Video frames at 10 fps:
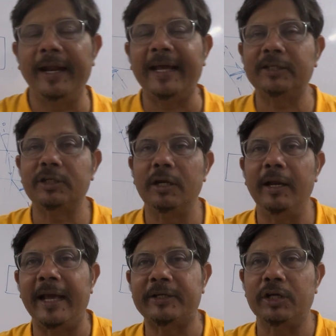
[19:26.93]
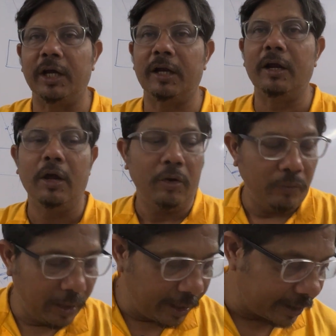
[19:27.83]
next lecture,
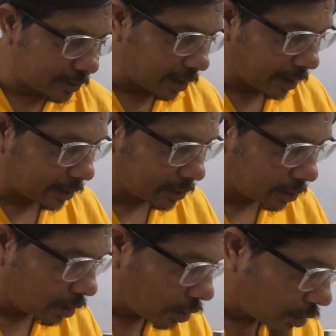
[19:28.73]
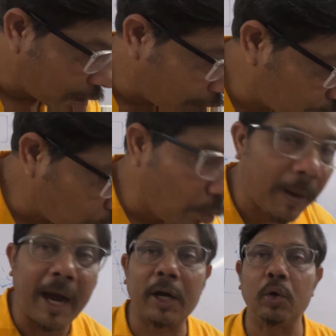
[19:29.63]
we will discuss
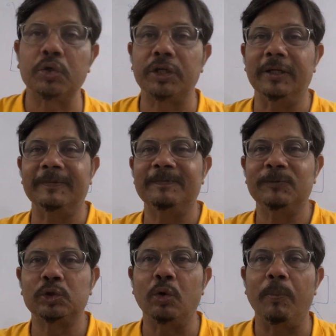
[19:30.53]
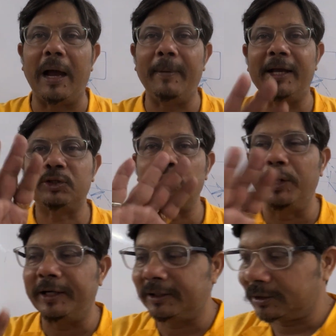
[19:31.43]
2-mark question. So, bye bye
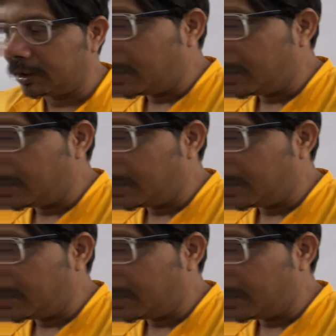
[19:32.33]
students.